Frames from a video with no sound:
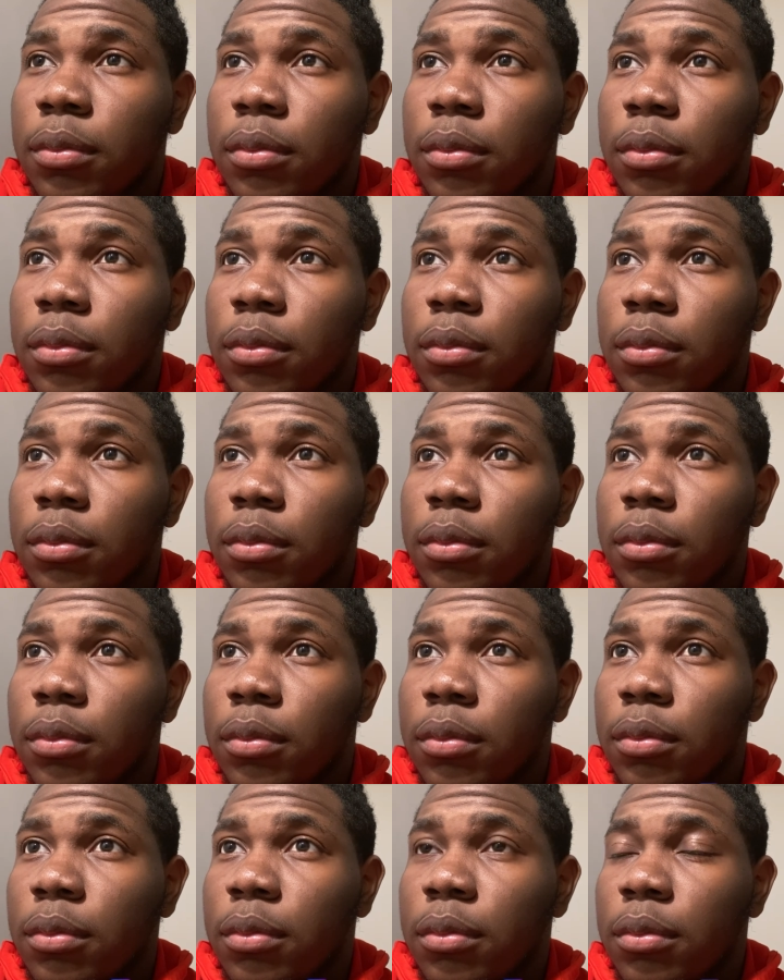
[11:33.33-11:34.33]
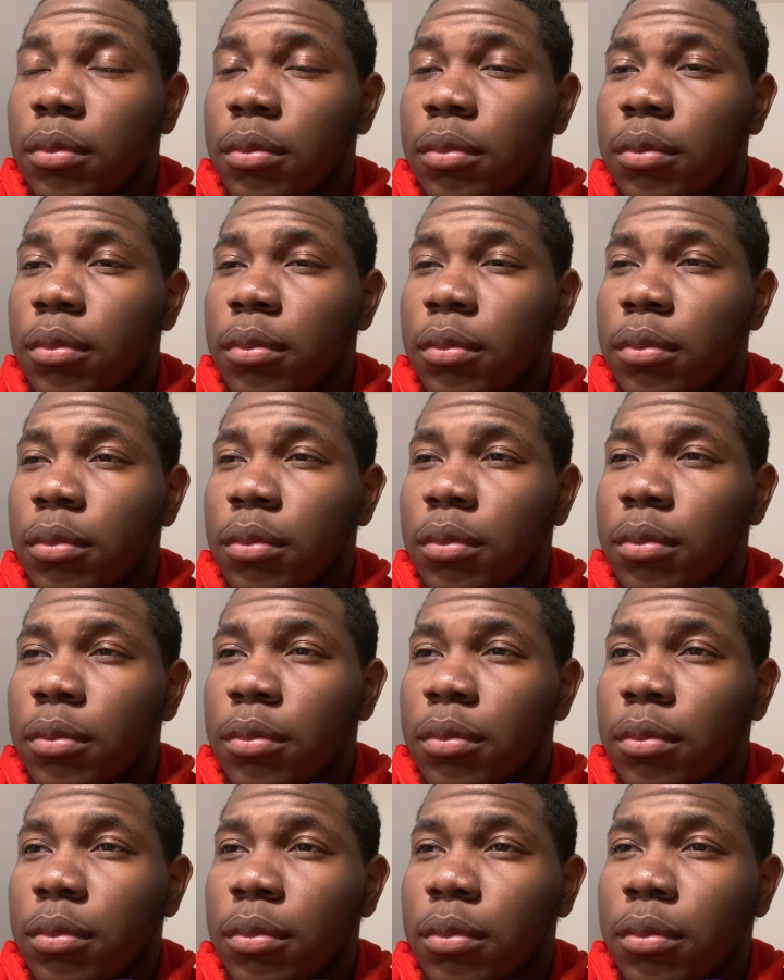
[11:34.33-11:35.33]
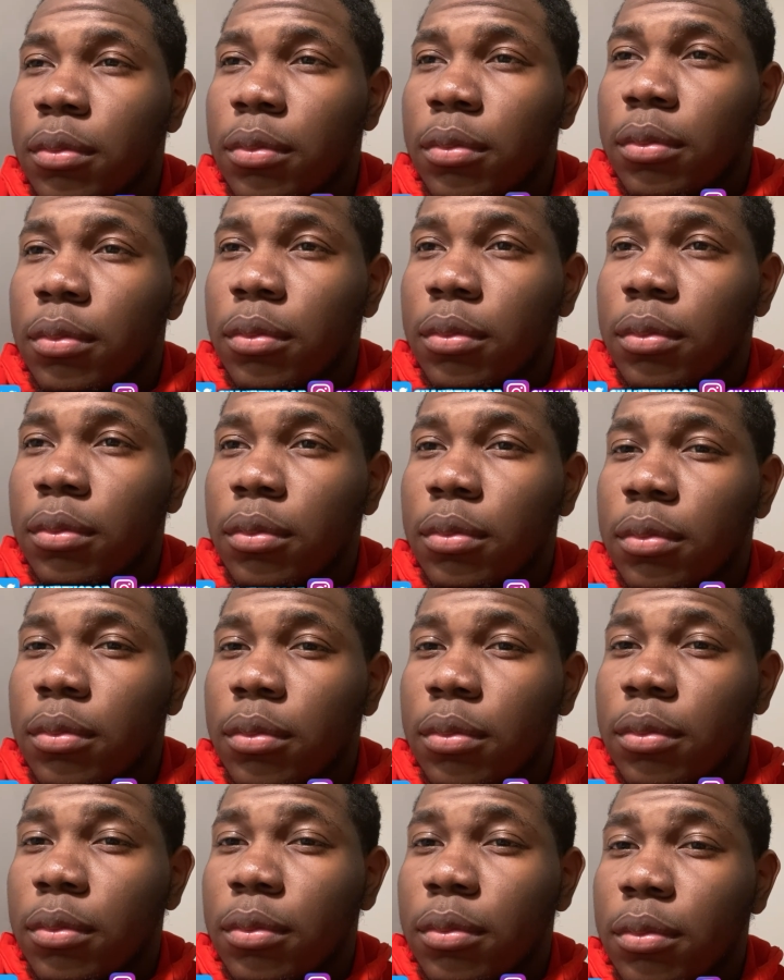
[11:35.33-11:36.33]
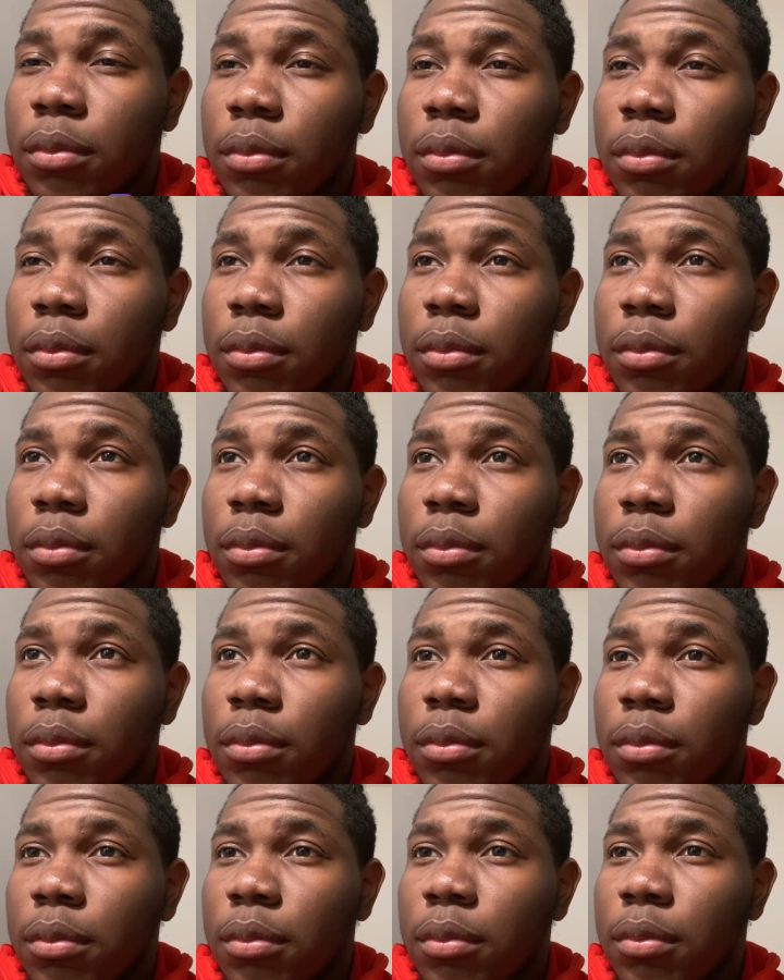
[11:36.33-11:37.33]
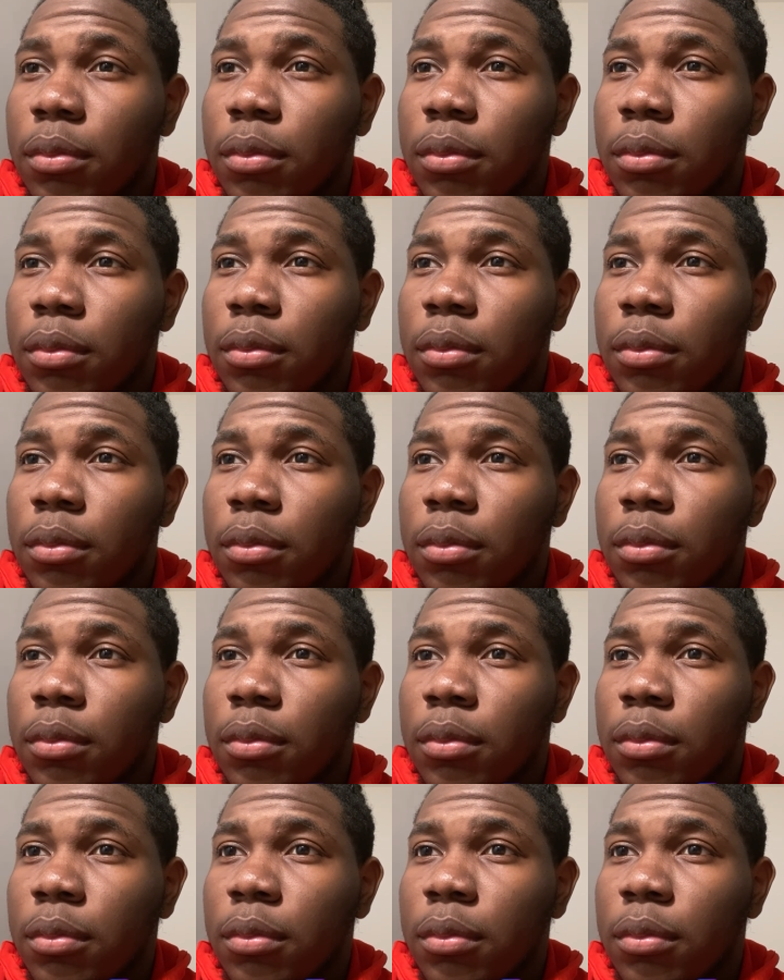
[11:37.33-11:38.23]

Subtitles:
Nobody speaks.